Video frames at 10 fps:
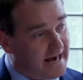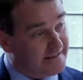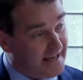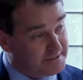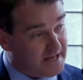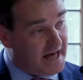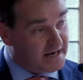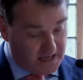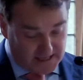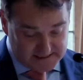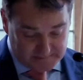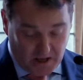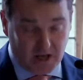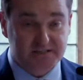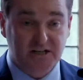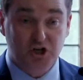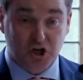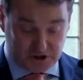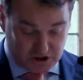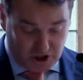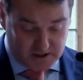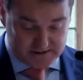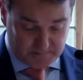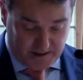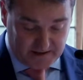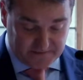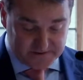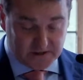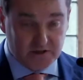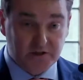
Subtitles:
Are they able to analyse policy, look at the costs and benefits?